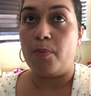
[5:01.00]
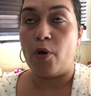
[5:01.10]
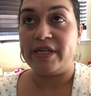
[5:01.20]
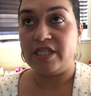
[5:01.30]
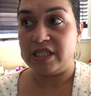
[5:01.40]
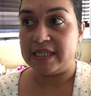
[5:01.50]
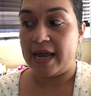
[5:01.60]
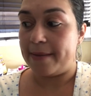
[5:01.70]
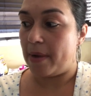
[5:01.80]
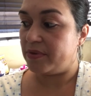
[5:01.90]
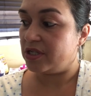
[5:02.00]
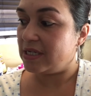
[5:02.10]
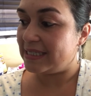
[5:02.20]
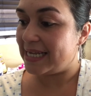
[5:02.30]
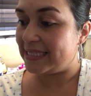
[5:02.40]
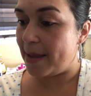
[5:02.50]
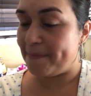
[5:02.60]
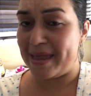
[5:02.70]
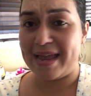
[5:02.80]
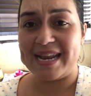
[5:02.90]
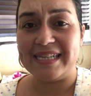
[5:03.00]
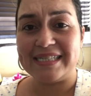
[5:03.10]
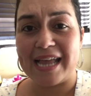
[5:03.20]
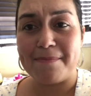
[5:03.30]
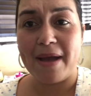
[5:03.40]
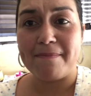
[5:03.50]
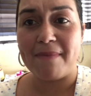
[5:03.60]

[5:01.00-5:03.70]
Poetry tea time. I was gonna say something, it escaped my